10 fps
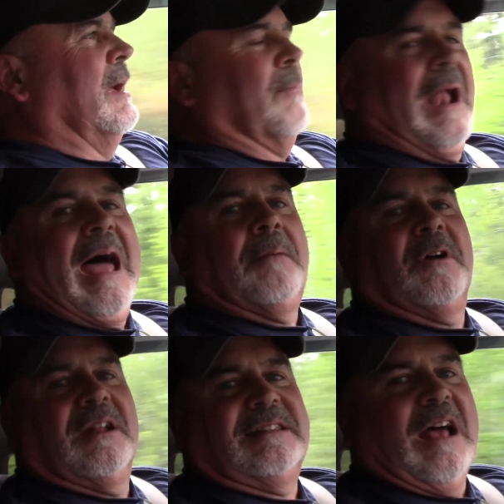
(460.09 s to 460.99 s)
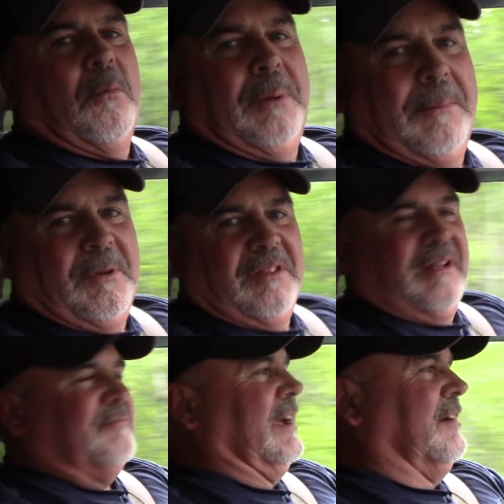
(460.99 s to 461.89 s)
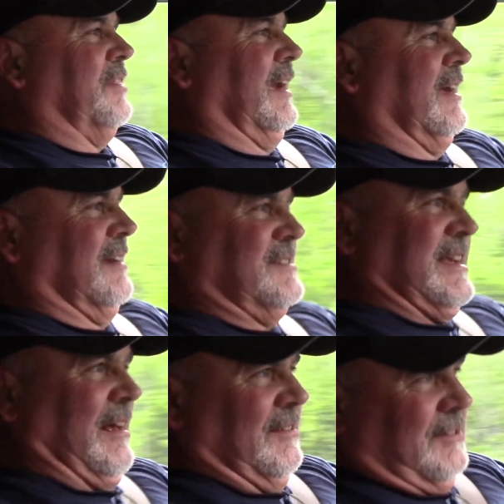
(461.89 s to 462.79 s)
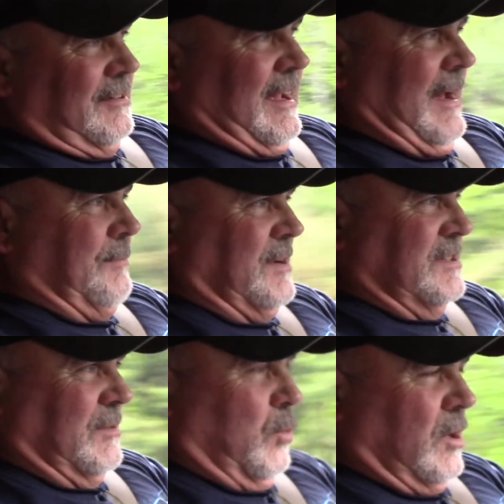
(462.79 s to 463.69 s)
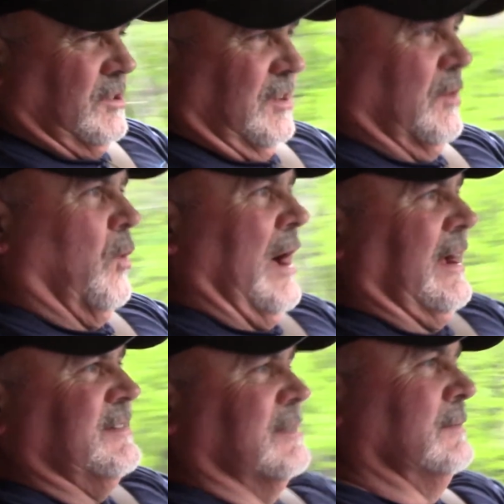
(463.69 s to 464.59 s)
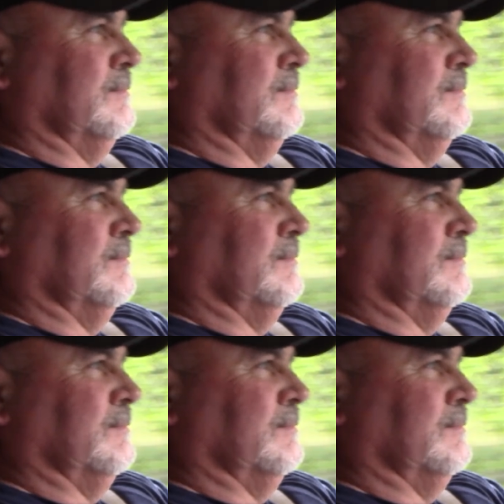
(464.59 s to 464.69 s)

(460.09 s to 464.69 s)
But I'm going to tell people if they're thinking of selling their campers, a word to the wise.